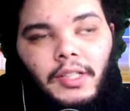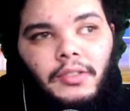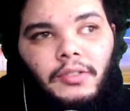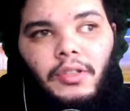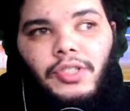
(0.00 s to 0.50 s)

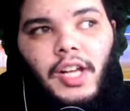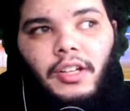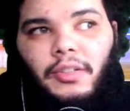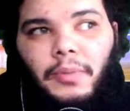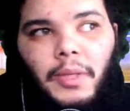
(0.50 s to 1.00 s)
Loyola Chicago
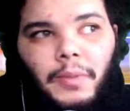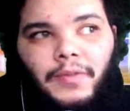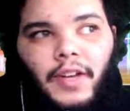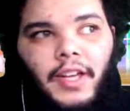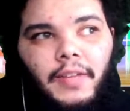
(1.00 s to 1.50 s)
can put up a
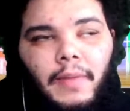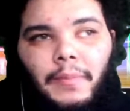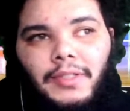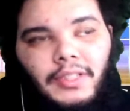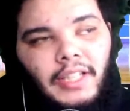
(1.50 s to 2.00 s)
fight maybe
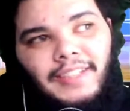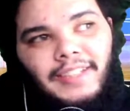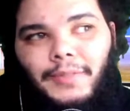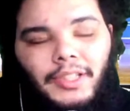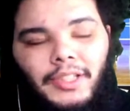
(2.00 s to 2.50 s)
till the last
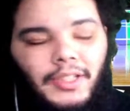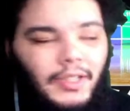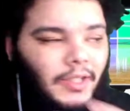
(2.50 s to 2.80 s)
minute.